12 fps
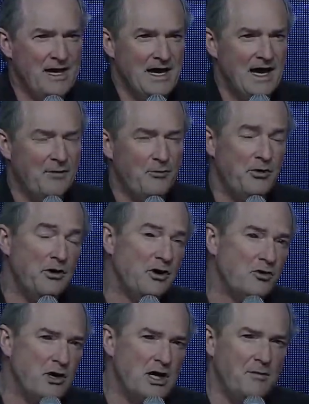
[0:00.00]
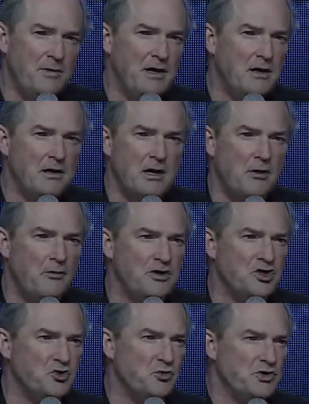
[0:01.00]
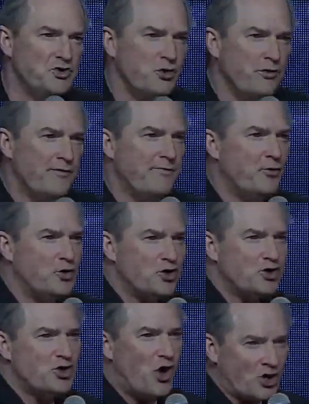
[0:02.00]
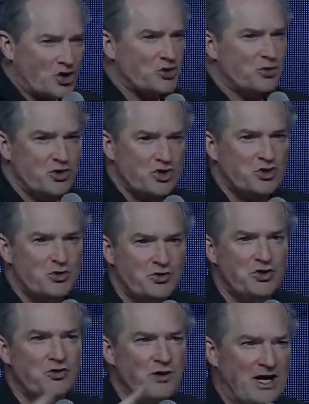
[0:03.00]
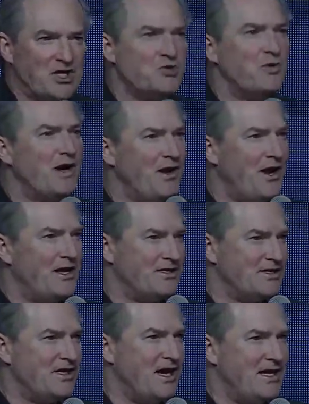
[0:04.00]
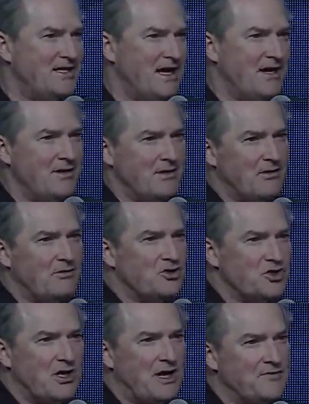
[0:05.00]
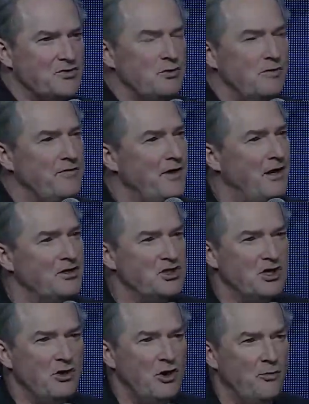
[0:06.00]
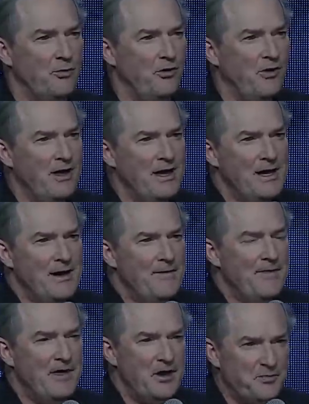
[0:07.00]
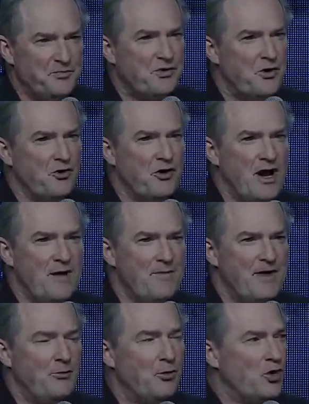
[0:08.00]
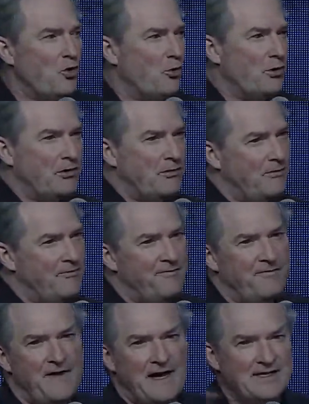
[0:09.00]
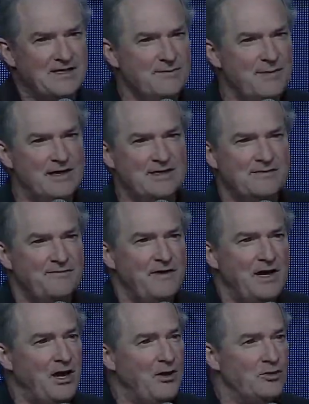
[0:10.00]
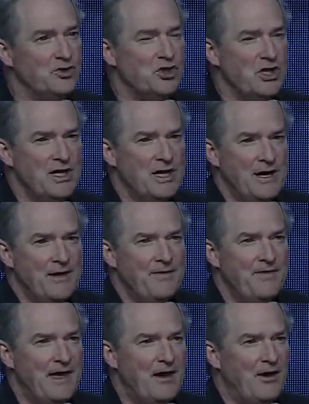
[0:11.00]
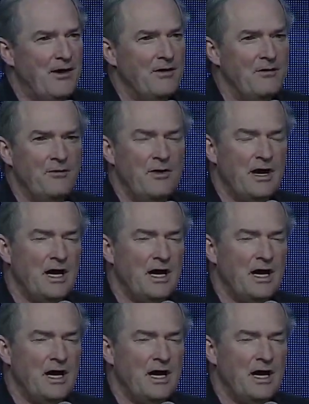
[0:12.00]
And we're incredibly encouraged. We saw the first doctoral student graduate last night under Christian Life School of Theology Global. Their program, they recorded vast amounts of videos. They are